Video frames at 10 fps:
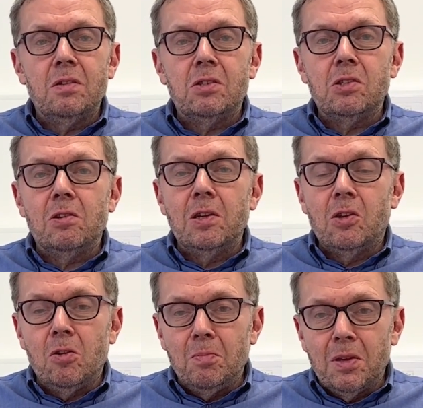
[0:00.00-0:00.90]
slightly
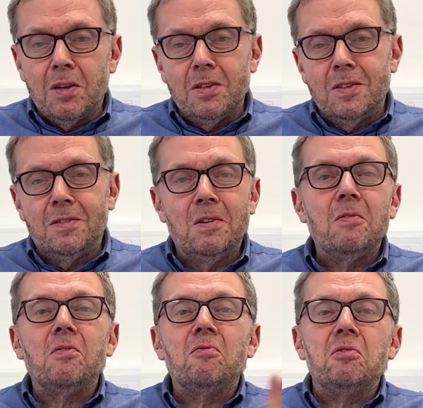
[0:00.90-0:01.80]
complicated
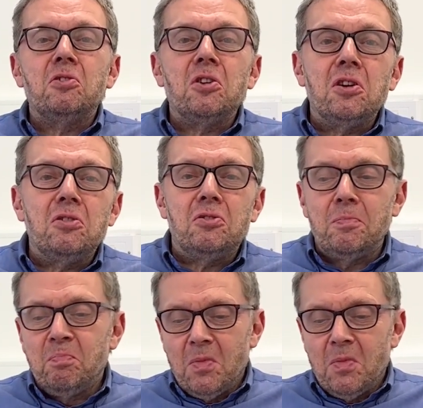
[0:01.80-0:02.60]
for a change,